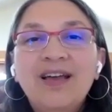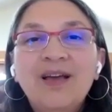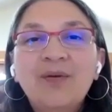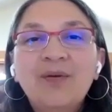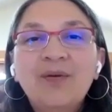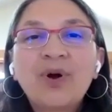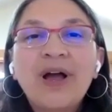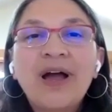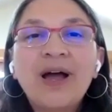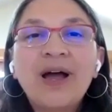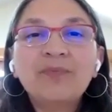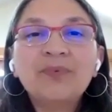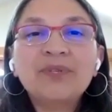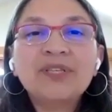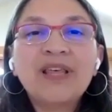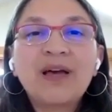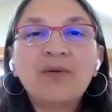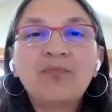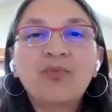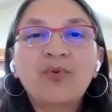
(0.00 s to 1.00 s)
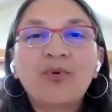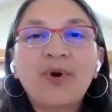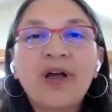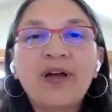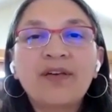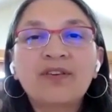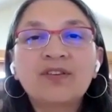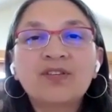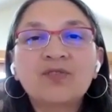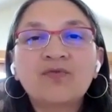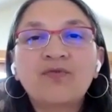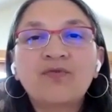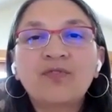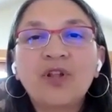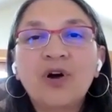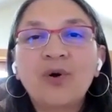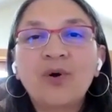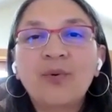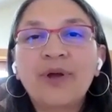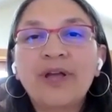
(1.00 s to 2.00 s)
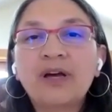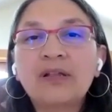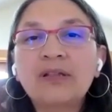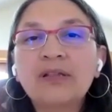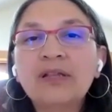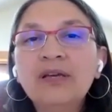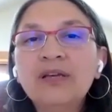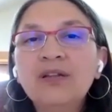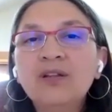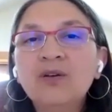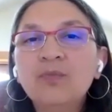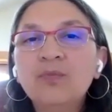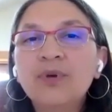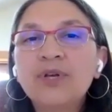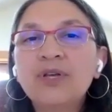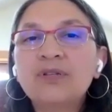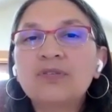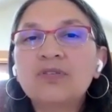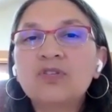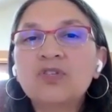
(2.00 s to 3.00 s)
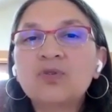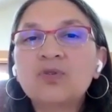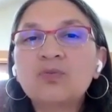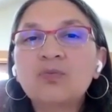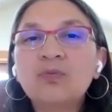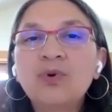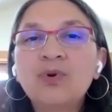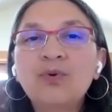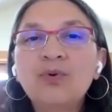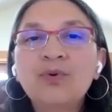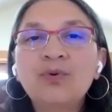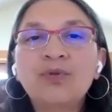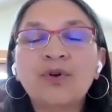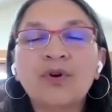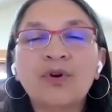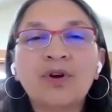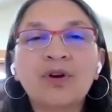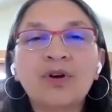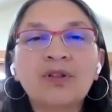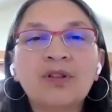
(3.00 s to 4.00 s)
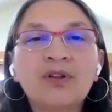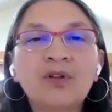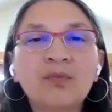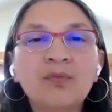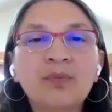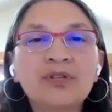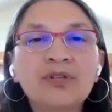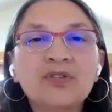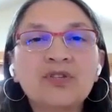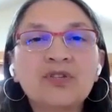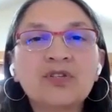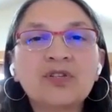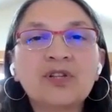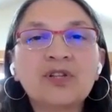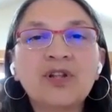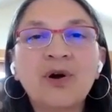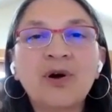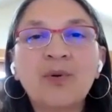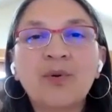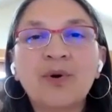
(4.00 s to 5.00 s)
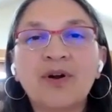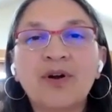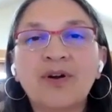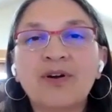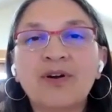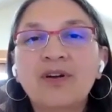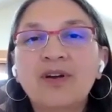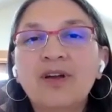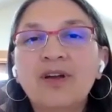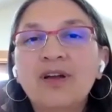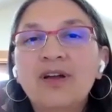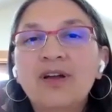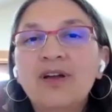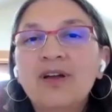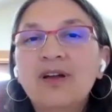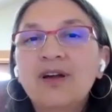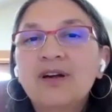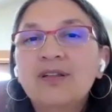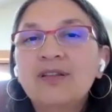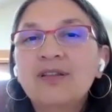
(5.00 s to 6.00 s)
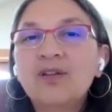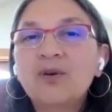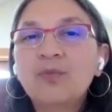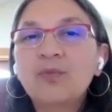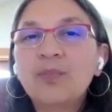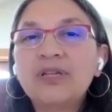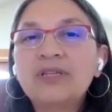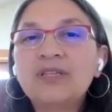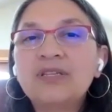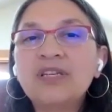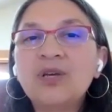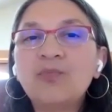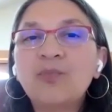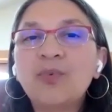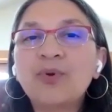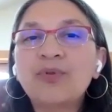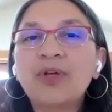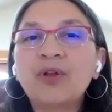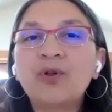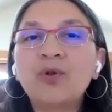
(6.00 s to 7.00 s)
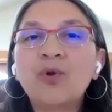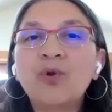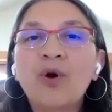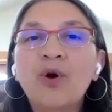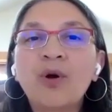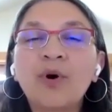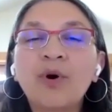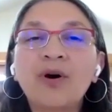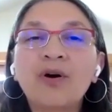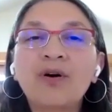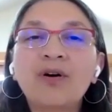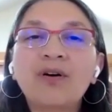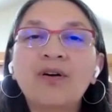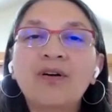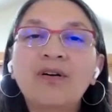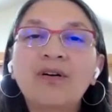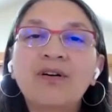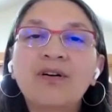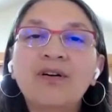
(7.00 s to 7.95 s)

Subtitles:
And perhaps that breath is flowing a little bit smoother, a little bit slower, a little bit deeper than normal.